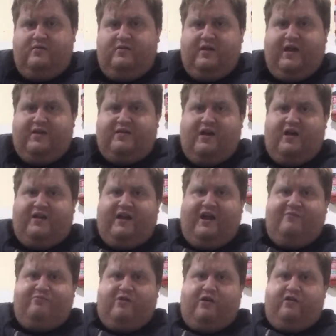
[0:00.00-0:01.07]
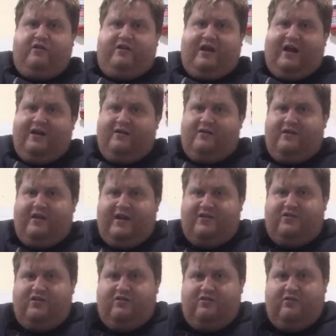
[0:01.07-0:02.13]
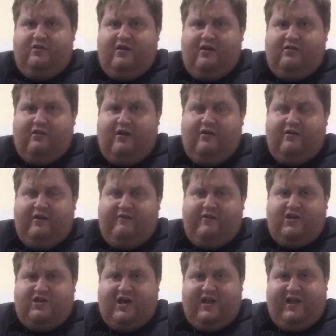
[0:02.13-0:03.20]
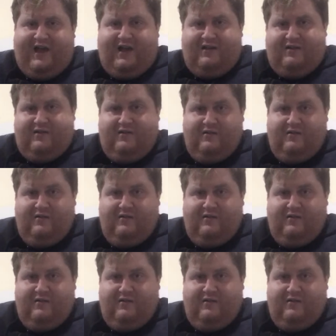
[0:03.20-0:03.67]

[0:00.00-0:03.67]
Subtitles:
Yes, okay, Brody Young. Yes, you do. Hello, give you a shout out.